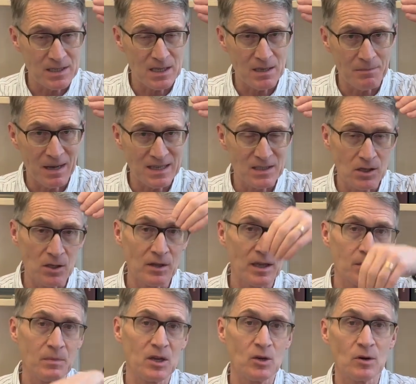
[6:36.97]
the muscle
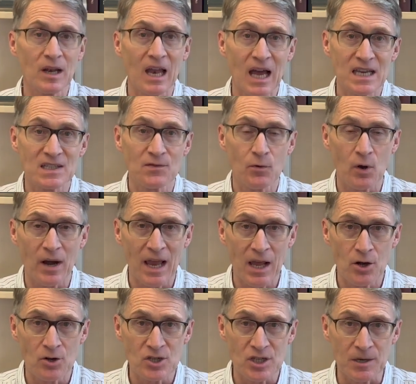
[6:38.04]
and be utilized for
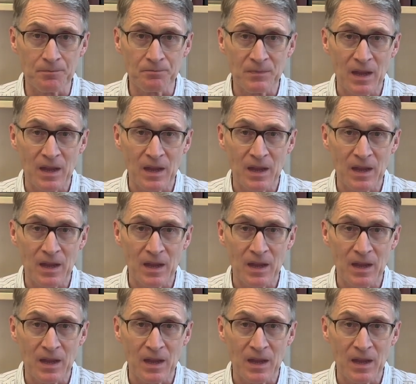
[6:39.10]
energy,